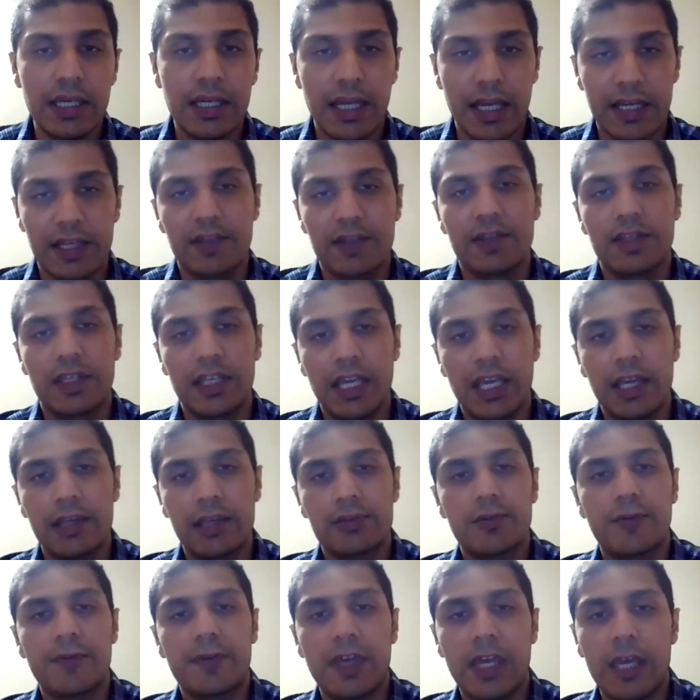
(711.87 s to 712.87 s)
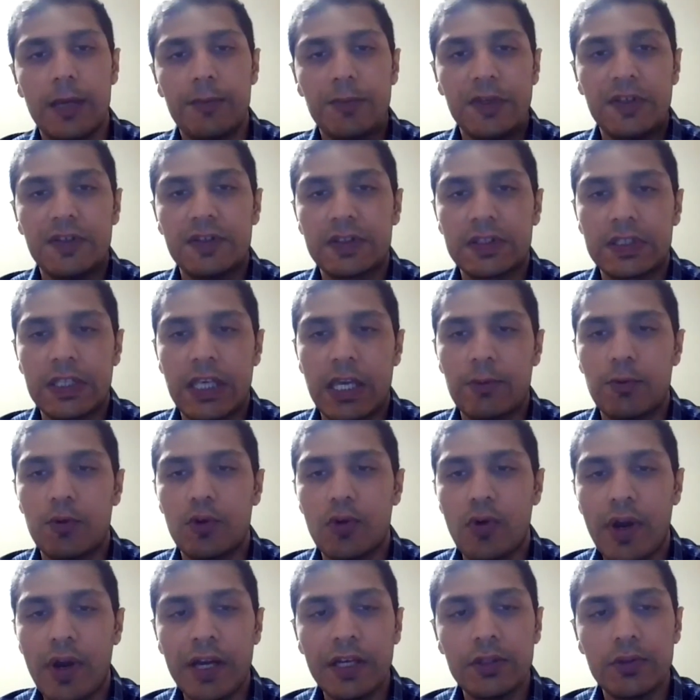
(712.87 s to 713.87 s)
like in the case of k-means,
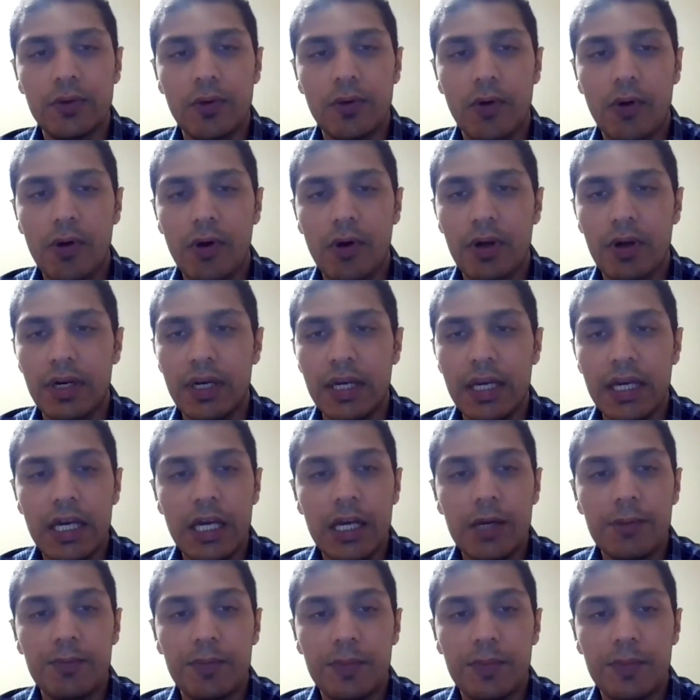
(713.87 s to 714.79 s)
k-medoid, or